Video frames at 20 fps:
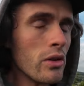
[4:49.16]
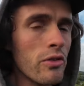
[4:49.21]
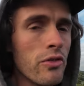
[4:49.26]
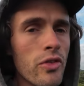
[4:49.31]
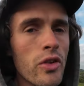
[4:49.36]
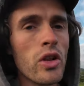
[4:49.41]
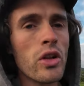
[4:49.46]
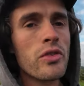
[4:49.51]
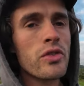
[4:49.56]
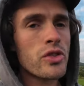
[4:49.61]

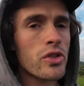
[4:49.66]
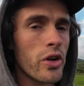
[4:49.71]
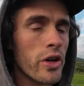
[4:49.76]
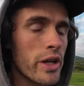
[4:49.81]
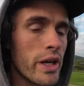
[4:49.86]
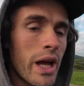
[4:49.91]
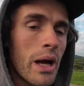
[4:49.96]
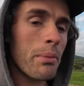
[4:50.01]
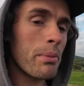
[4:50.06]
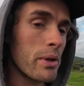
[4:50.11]
full of joy
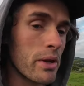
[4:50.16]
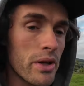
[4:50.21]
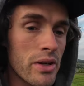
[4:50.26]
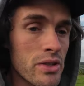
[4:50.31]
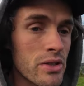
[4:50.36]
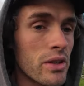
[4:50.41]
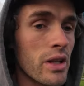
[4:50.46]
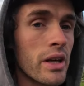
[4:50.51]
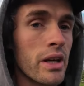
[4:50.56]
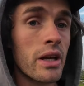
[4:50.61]
and
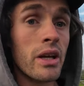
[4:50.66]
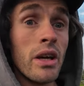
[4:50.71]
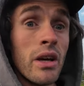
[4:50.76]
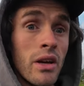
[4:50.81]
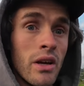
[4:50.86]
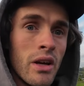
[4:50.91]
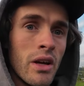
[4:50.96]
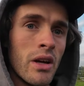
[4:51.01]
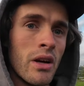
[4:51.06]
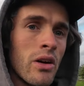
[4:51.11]
happiness and like,
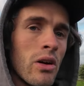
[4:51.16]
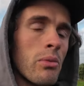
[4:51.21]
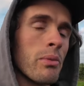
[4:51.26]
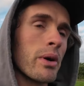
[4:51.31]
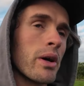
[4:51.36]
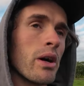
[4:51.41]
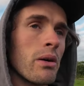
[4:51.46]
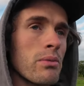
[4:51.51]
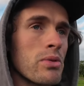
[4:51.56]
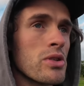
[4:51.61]
oh
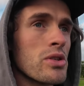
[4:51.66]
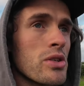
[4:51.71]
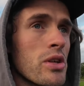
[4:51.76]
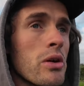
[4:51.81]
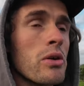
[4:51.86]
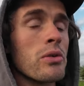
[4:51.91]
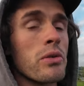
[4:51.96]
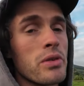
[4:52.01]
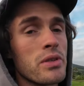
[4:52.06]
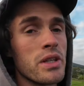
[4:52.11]
my God, I'm
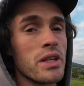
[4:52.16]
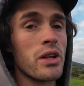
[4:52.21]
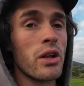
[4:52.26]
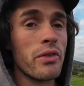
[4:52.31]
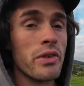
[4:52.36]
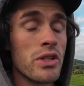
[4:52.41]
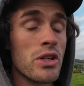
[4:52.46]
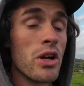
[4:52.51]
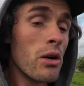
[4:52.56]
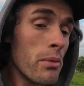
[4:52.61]
stoked to see all
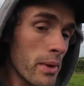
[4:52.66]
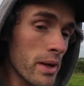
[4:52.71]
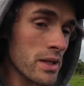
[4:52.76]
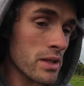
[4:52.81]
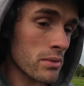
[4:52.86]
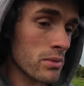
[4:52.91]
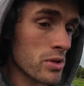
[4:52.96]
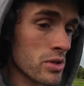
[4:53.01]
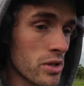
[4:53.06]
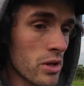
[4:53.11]
these
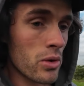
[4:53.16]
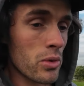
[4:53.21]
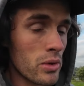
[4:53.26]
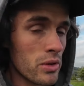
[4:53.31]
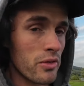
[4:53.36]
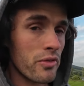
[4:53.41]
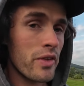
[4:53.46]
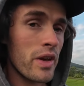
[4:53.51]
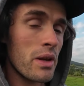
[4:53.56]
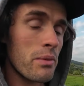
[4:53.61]
comments, I'm stoked with
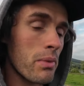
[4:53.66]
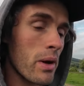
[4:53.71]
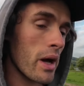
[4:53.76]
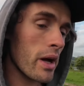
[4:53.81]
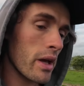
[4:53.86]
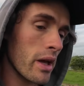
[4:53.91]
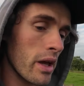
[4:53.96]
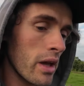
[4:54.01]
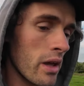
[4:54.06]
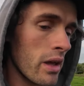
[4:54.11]
the
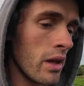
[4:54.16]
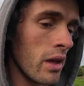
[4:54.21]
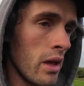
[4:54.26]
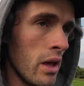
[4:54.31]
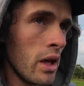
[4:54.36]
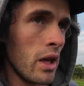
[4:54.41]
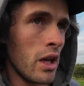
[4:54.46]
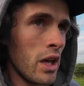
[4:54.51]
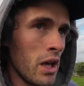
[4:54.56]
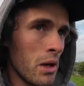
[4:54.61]
feedback.
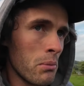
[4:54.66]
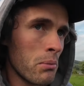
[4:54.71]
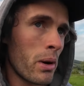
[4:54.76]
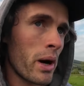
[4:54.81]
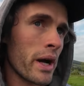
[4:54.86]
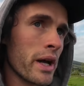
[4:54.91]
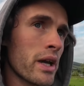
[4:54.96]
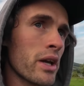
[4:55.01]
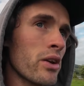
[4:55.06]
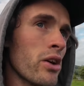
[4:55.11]
But
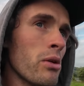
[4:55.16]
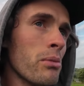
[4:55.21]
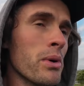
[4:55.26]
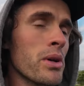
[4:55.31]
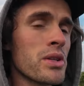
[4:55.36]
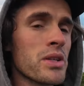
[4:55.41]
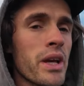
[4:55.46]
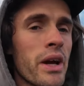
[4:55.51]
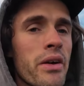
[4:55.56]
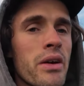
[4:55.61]
I can
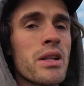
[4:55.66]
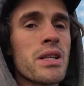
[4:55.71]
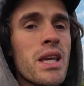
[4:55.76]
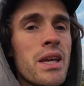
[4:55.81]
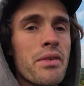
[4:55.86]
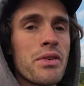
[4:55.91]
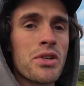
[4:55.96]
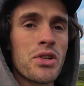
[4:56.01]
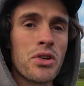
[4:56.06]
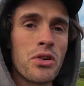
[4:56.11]
almost
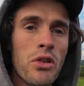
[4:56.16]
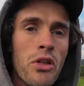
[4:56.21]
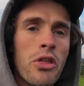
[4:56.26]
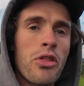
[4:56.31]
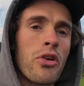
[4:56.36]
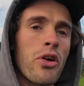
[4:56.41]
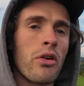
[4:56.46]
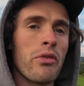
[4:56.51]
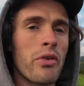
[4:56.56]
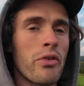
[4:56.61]
guarantee there's another
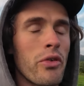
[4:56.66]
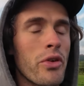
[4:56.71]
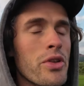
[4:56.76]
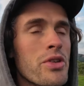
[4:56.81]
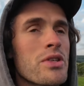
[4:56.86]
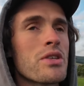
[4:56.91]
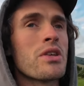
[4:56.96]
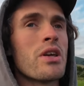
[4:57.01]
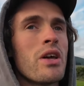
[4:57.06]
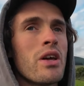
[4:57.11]
thought that
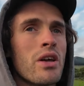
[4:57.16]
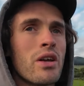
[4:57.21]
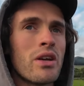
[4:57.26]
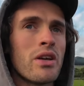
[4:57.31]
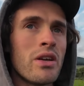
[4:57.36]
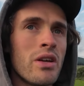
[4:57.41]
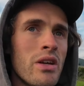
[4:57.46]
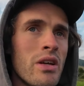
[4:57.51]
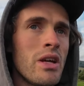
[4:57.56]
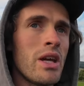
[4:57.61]
runs
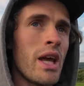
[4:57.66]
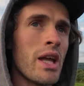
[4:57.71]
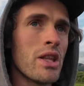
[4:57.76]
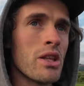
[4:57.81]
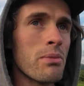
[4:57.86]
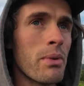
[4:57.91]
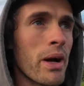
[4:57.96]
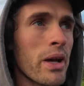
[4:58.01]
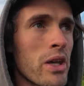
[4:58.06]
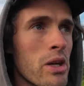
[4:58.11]
in
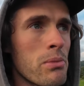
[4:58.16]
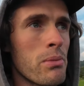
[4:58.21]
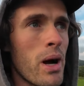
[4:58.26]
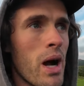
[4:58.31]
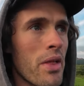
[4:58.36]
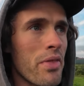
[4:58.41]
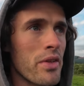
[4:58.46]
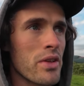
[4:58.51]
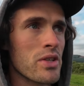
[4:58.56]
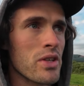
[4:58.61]
the back of your
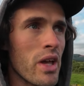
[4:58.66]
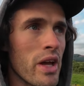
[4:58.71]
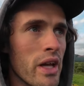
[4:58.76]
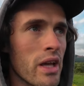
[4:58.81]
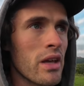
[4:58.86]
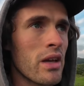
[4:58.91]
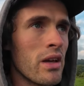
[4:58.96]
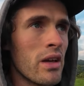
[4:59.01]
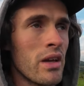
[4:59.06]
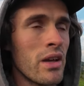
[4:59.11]
mind that's
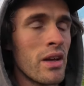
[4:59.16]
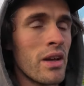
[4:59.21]
like,